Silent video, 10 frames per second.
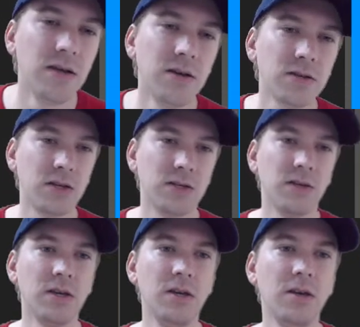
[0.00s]
Okay, so
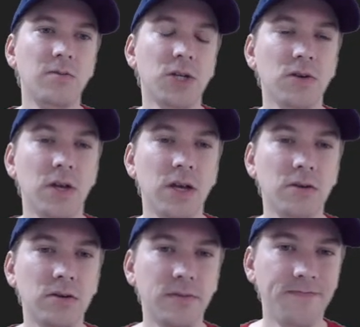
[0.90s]
the EM shoot
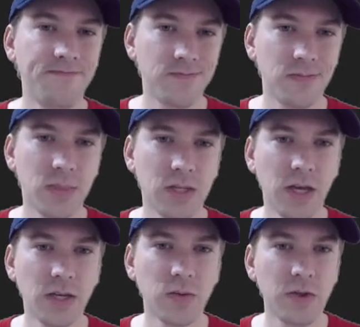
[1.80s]
angle
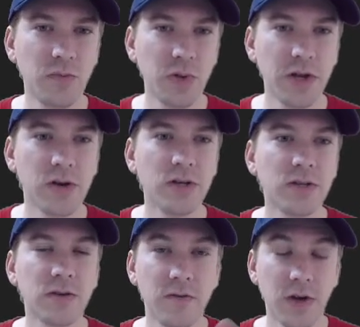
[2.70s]
takes where the player
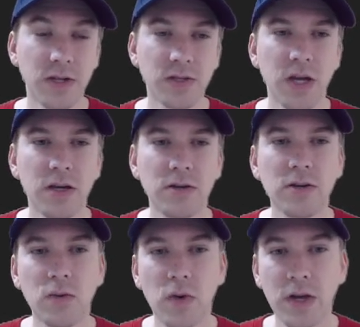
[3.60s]
is and finds an
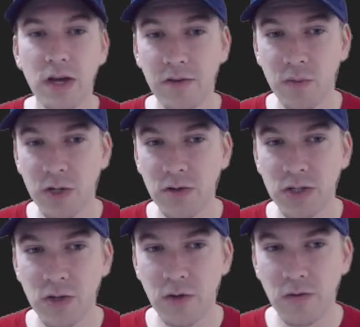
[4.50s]
angle, and what I have been doing
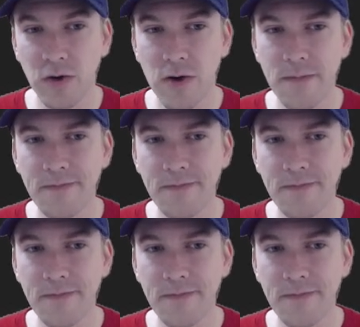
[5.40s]
so far